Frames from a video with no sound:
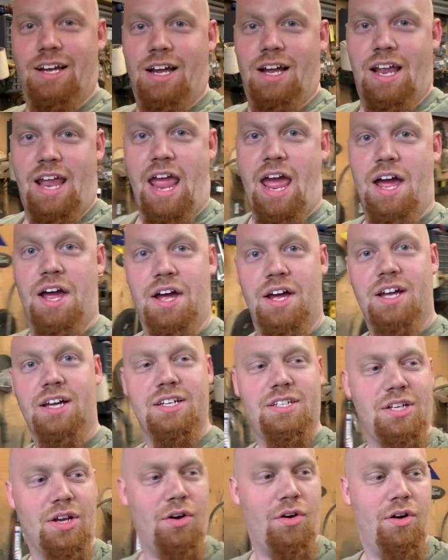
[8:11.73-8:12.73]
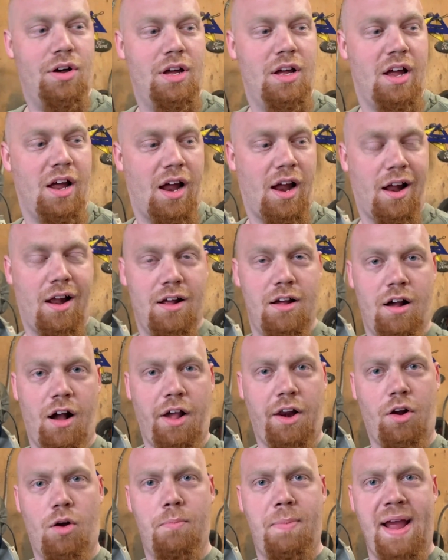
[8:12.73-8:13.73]
Yeah, so I'm going
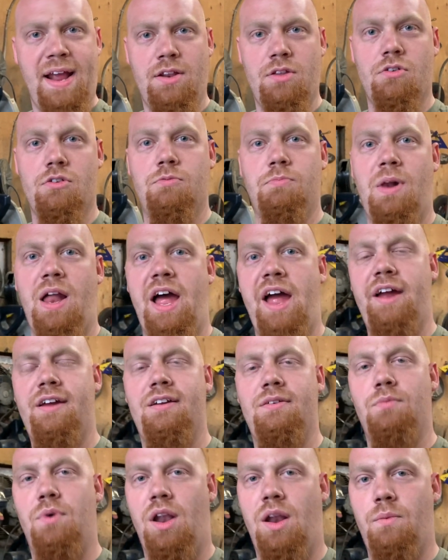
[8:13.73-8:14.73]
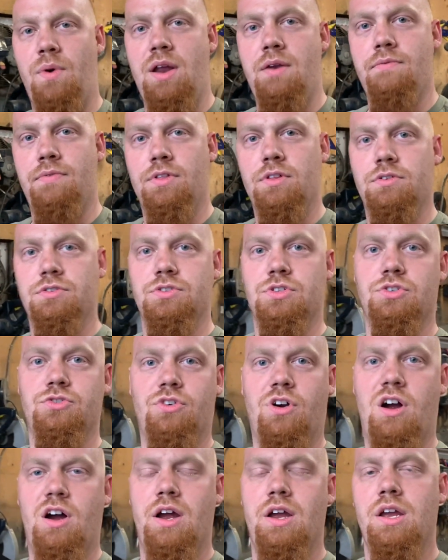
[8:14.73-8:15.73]
to go paint those black, and while I'm waiting for those to
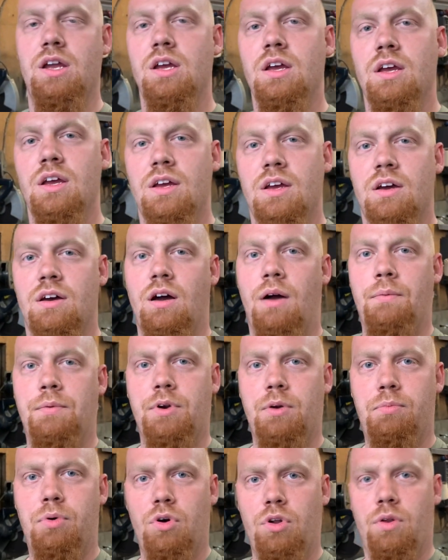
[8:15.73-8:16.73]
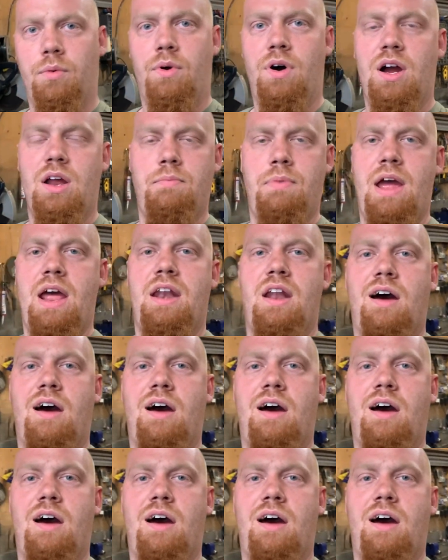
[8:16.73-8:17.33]
dry, I'm going to pull the wideband